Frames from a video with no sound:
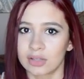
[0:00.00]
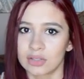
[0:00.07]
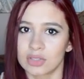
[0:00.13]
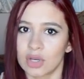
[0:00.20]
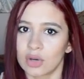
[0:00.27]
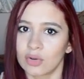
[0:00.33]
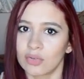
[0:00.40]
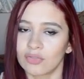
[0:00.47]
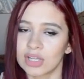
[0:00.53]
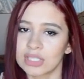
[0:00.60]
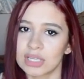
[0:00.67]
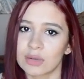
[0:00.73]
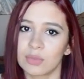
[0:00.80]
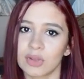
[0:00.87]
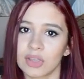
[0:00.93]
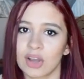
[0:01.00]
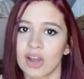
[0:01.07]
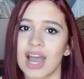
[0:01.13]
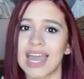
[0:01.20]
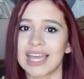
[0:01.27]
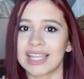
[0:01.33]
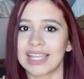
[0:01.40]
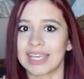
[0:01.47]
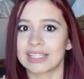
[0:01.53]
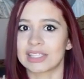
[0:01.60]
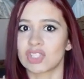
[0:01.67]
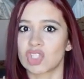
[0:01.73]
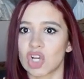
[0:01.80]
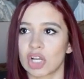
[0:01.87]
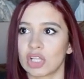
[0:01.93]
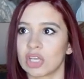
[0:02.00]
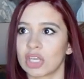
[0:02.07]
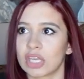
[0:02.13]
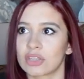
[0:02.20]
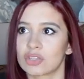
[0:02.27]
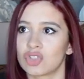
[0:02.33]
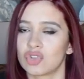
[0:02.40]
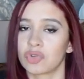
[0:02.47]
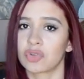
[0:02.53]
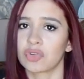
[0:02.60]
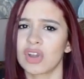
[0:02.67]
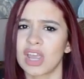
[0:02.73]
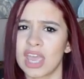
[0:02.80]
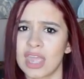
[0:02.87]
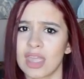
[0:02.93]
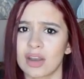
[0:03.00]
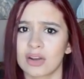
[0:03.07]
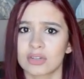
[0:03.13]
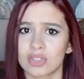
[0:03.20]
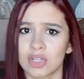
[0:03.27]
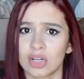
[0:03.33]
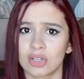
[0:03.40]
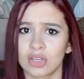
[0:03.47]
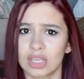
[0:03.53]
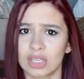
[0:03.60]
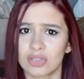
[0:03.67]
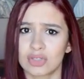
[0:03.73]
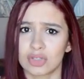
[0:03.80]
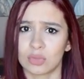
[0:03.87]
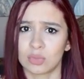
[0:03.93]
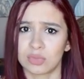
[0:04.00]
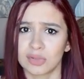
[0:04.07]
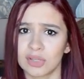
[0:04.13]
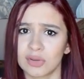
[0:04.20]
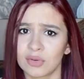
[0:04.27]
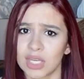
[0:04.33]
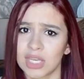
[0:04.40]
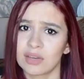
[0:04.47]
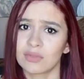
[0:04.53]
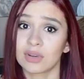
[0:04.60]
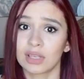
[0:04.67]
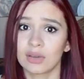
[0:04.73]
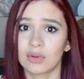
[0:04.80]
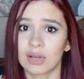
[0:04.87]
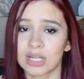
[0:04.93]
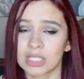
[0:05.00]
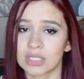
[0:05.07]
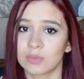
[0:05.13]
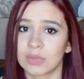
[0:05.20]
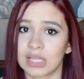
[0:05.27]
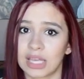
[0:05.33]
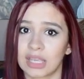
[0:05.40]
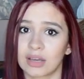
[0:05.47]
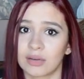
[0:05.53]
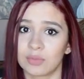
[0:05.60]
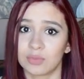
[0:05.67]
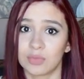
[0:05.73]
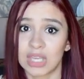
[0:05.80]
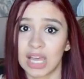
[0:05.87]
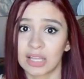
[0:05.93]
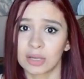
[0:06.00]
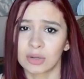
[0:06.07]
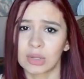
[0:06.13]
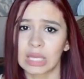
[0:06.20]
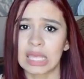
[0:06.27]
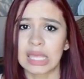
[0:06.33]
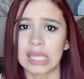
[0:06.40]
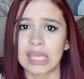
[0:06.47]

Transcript: So for example, your highlights start looking too gray or start looking too blue and you really want it to be like a yellow,